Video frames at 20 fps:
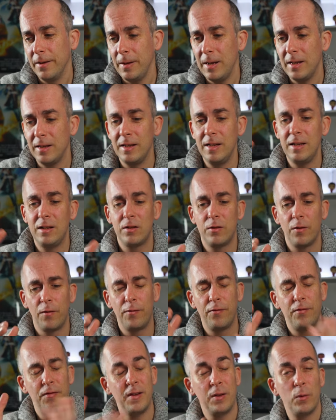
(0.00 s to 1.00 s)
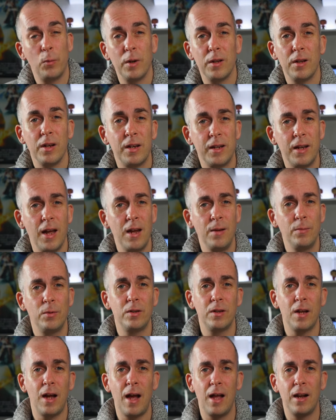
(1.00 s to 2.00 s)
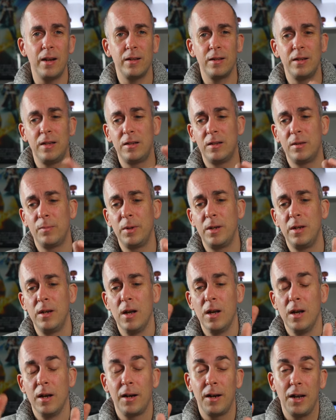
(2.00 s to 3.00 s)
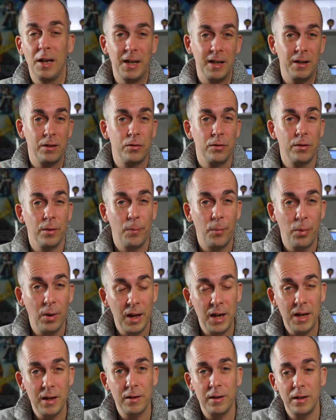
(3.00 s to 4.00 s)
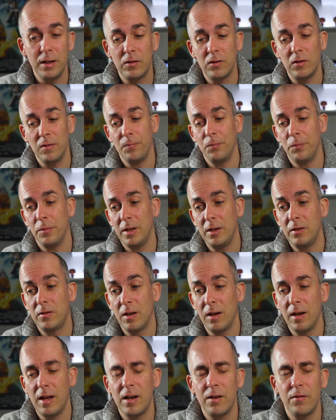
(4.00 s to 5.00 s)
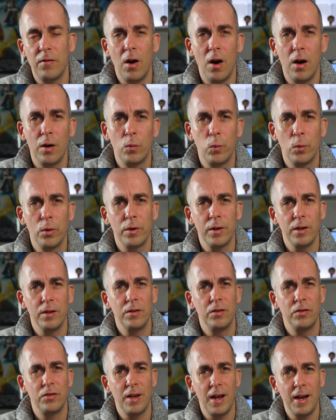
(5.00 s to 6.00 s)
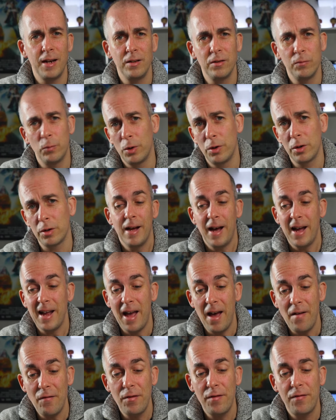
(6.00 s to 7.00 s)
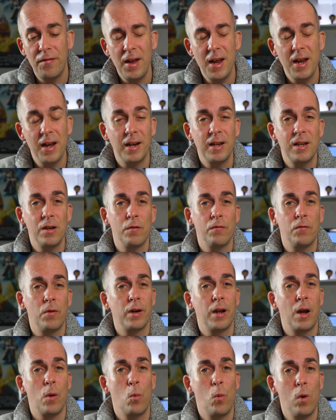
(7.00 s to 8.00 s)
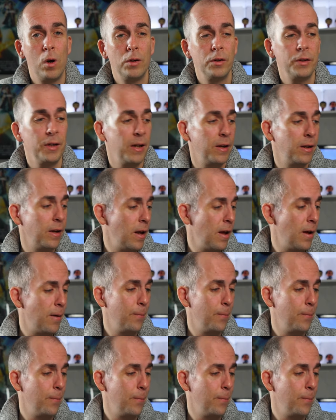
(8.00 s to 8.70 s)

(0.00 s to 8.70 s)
It needs to fit with the game style. It needs to be clear to the player. It's a lot of hard work and design work. I have a vague idea of what I want, and